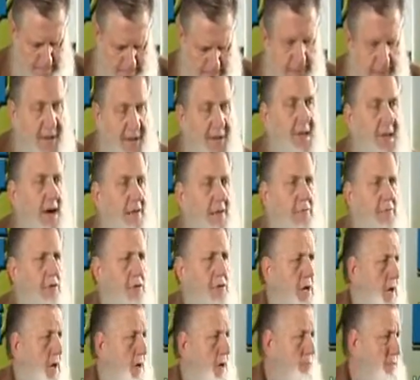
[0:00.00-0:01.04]
The devil
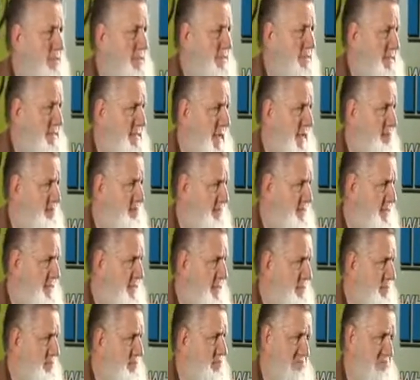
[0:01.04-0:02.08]
comes and tempts
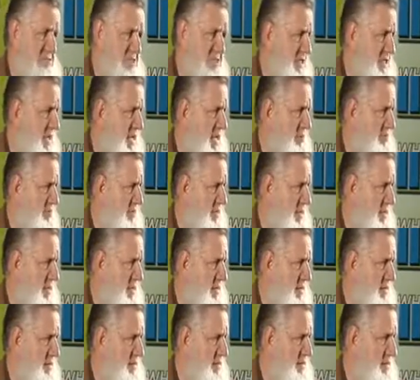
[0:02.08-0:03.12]
them, same
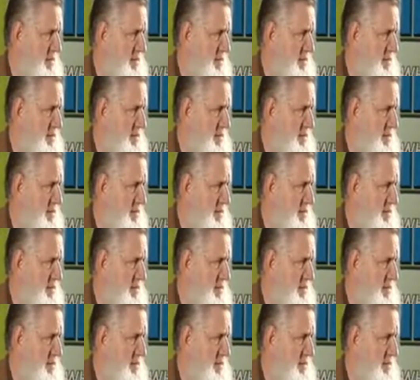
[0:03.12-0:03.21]
thing.